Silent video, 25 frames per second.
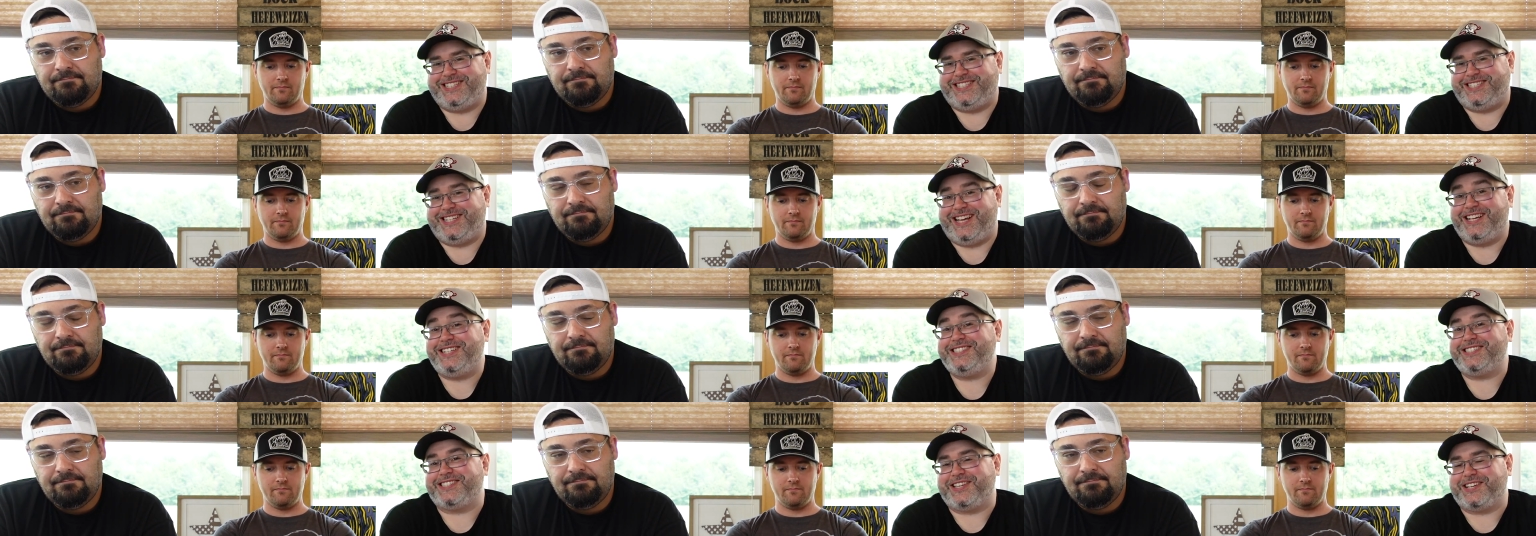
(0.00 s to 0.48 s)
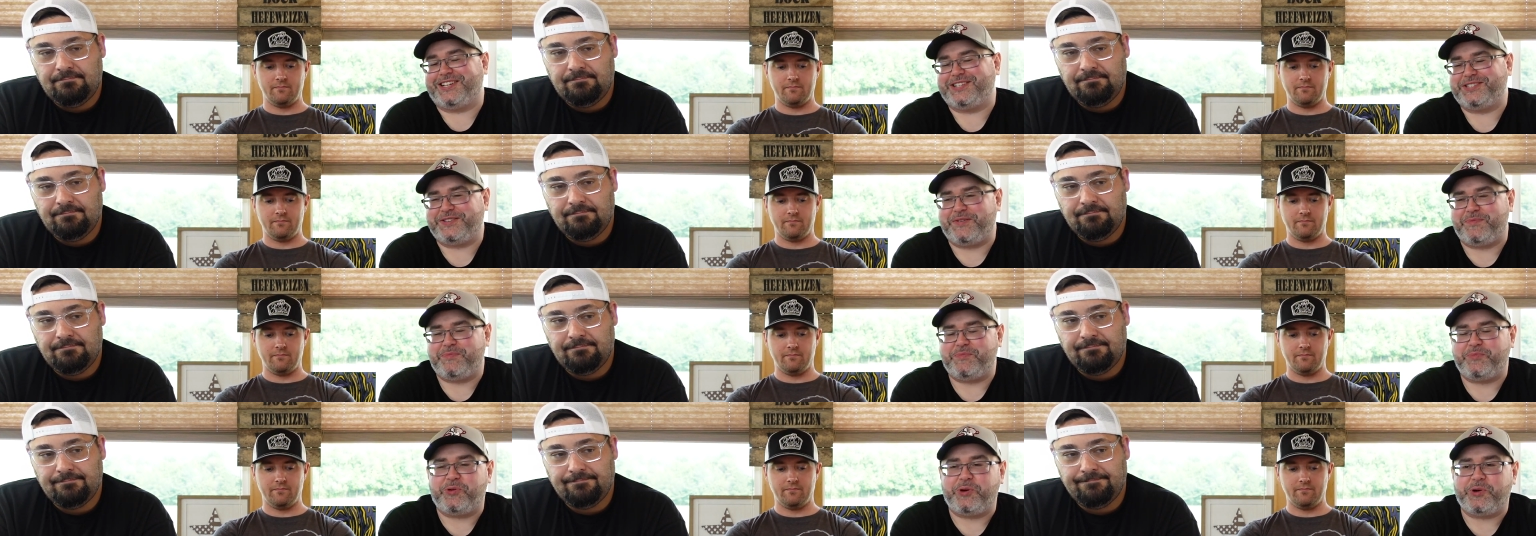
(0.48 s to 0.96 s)
Speaker 1: it tasted like a
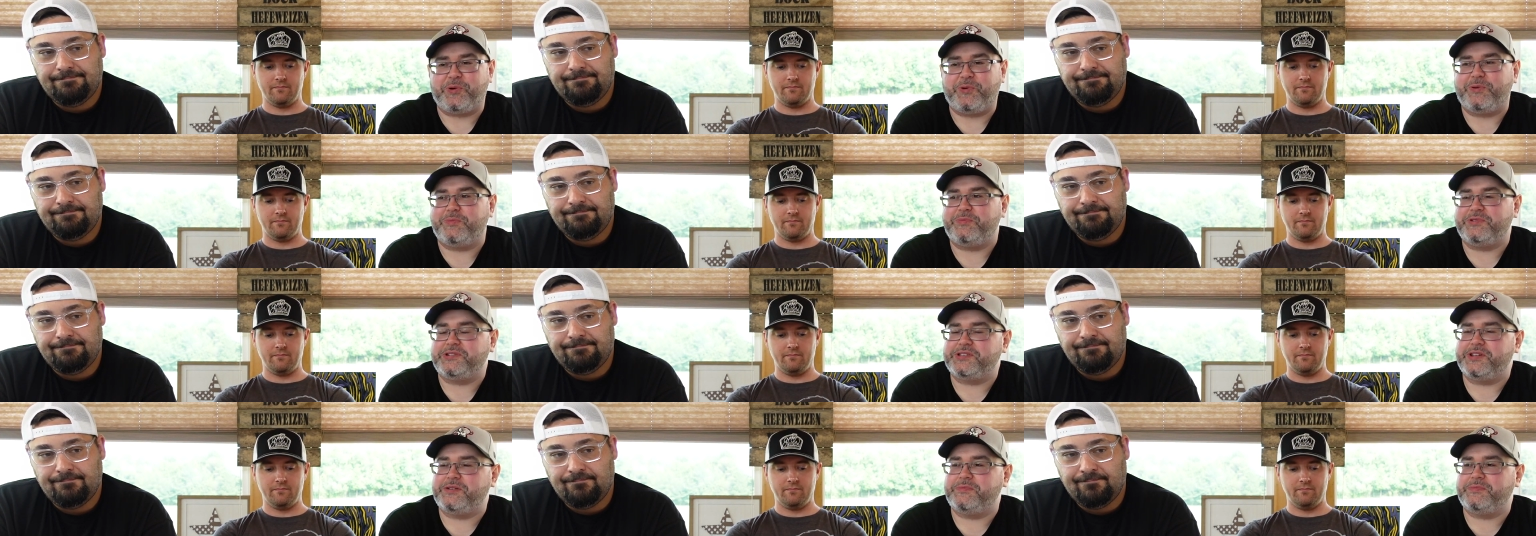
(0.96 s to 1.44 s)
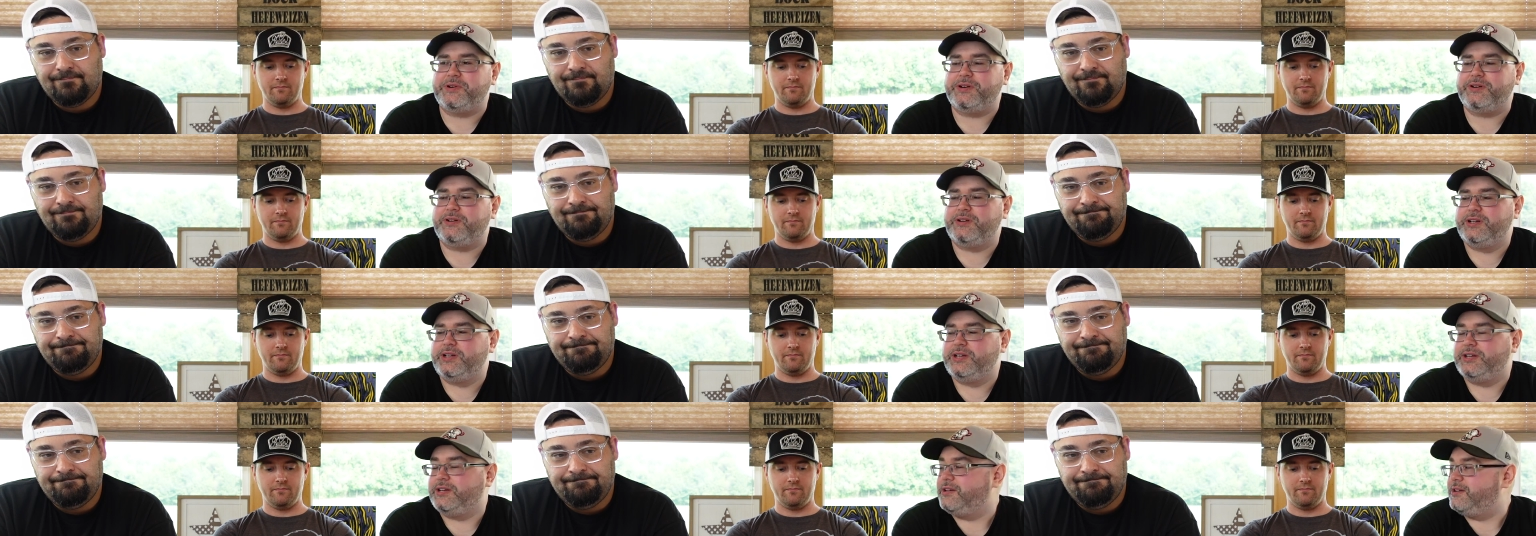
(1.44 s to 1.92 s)
seven point one percent beer.
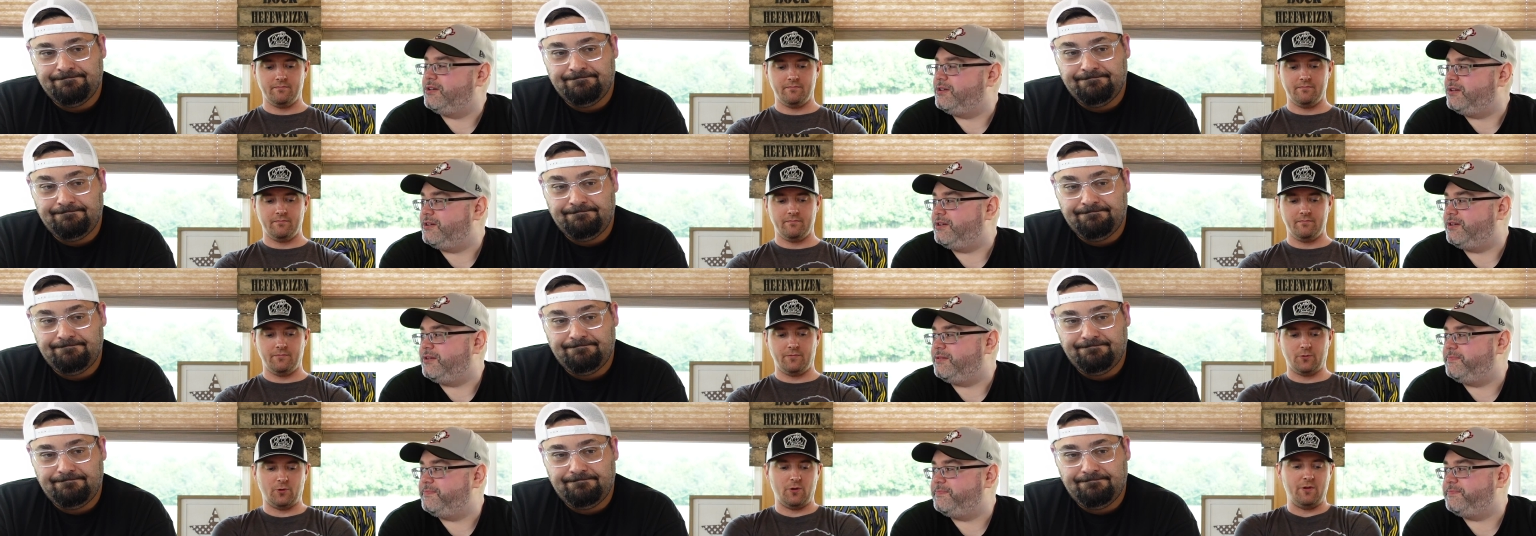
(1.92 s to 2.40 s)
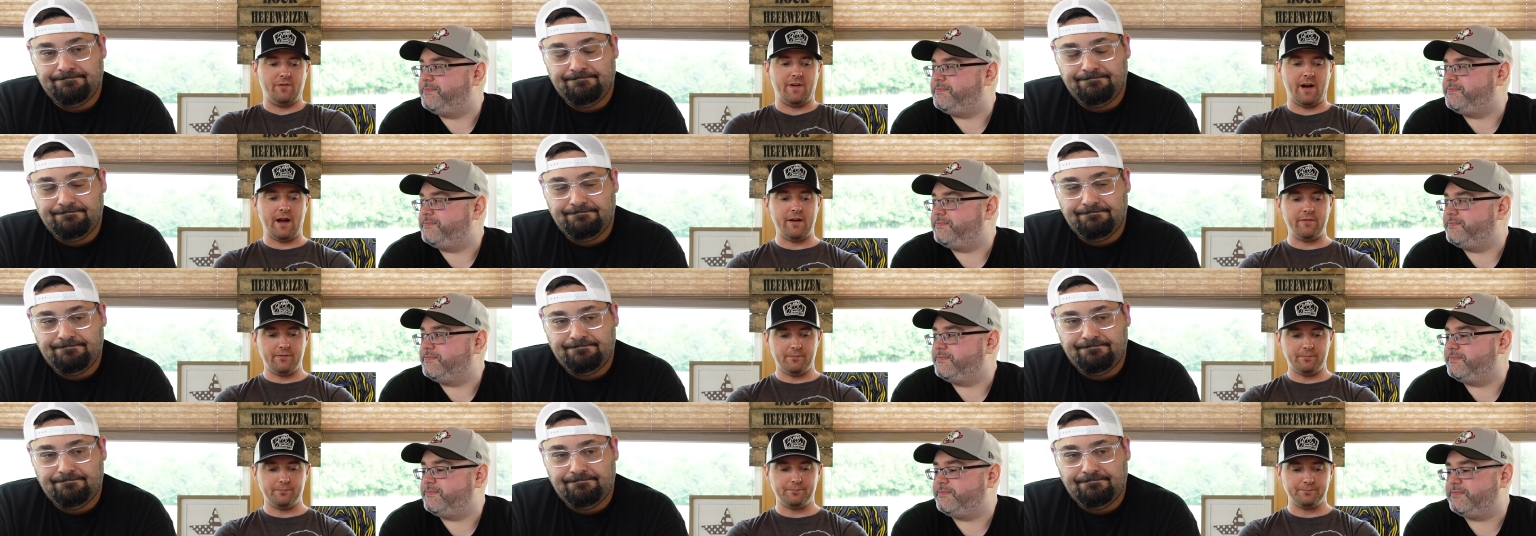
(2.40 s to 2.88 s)
three
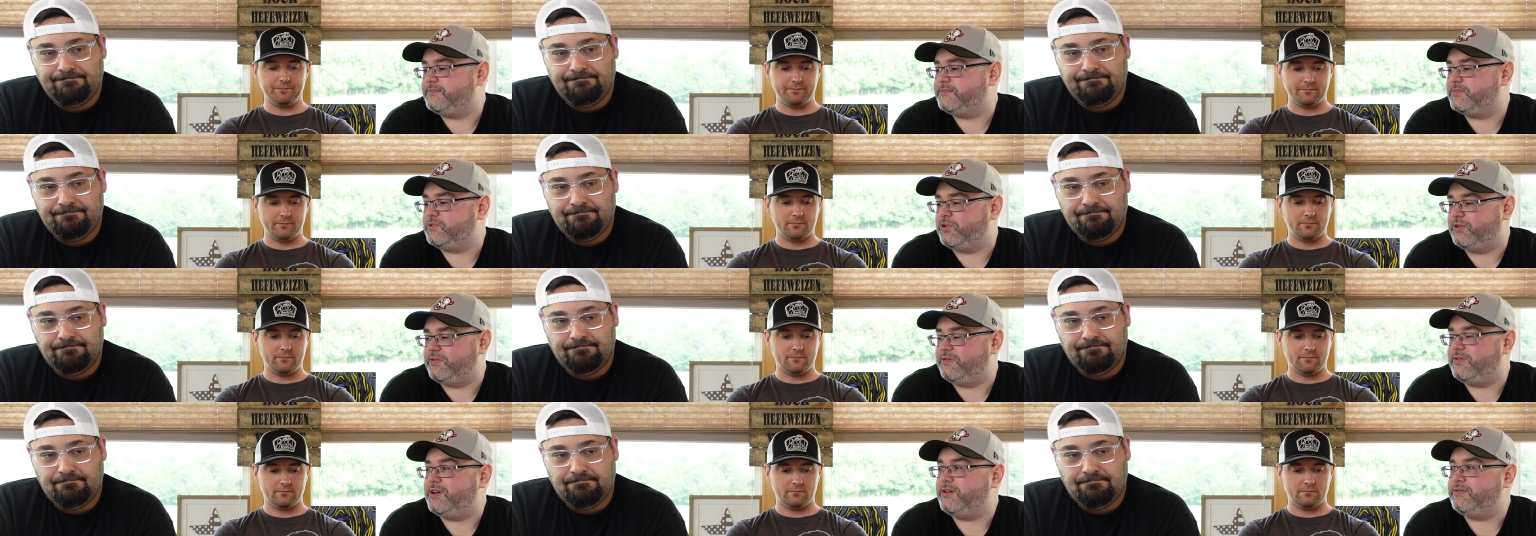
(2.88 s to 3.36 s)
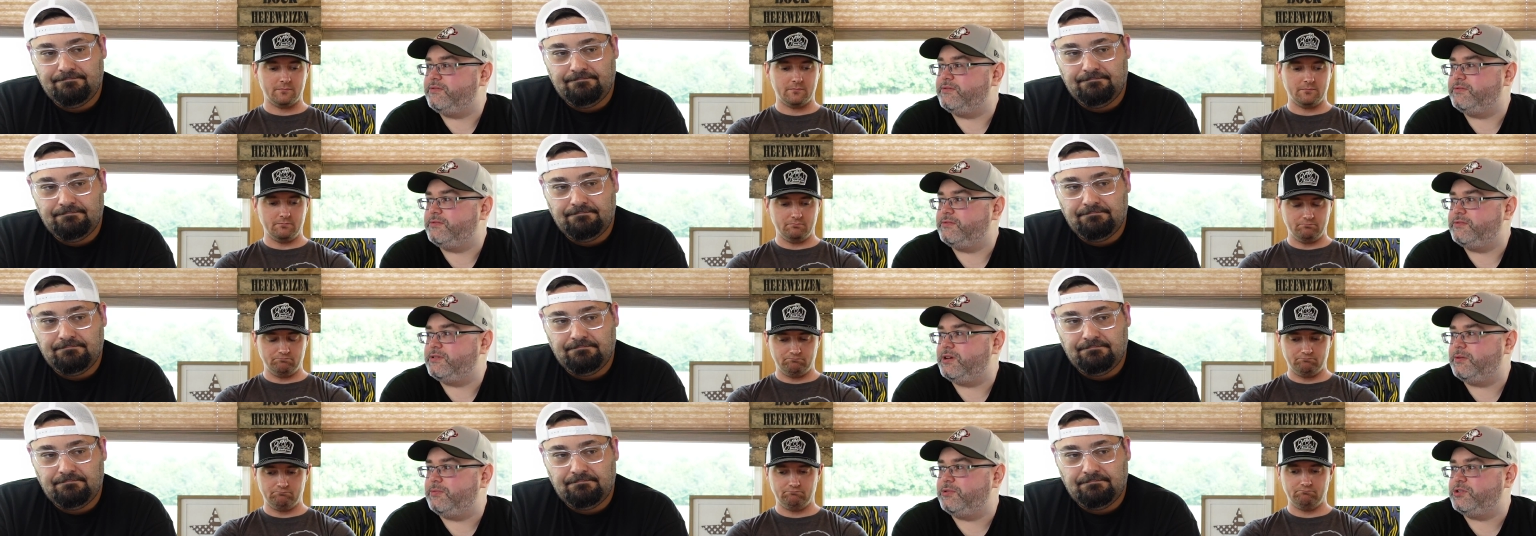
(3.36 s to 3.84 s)
point five. three point five?
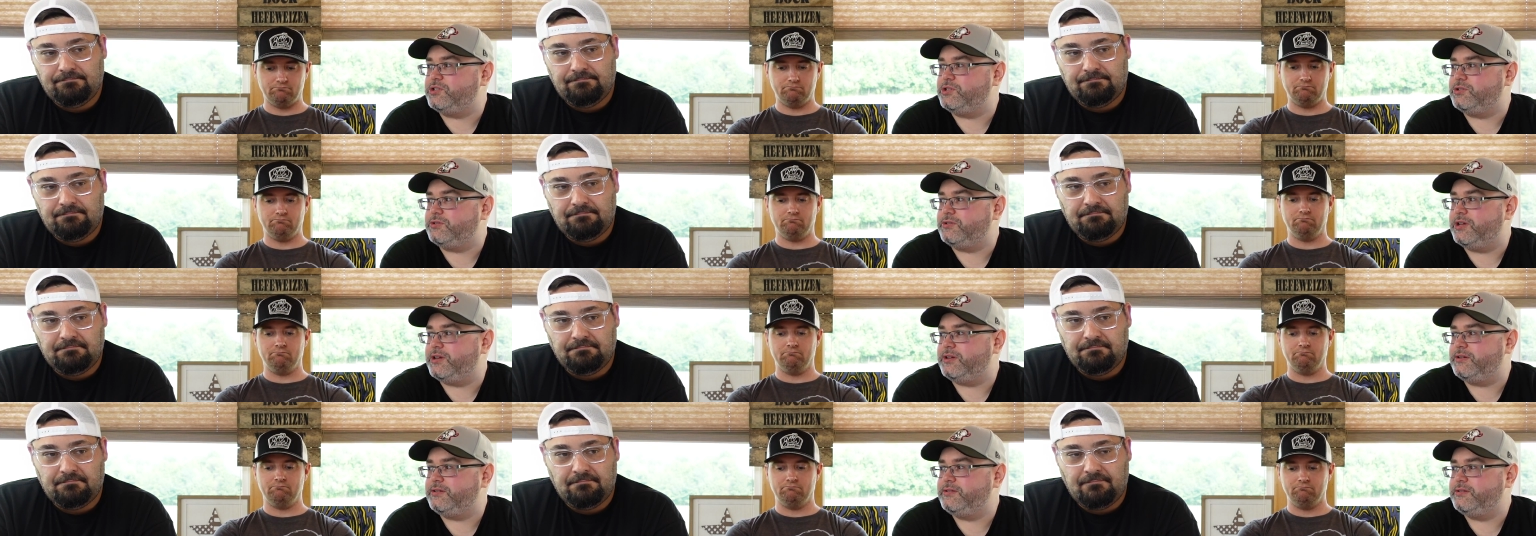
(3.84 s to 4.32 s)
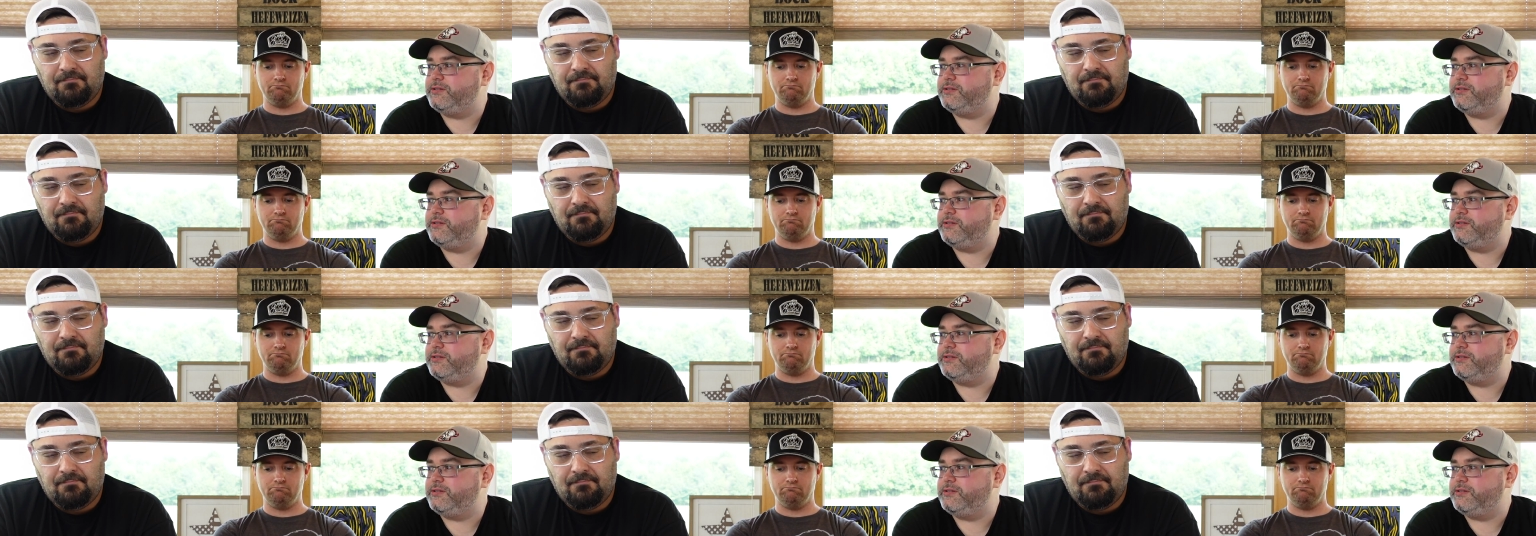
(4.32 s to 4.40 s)
What you did?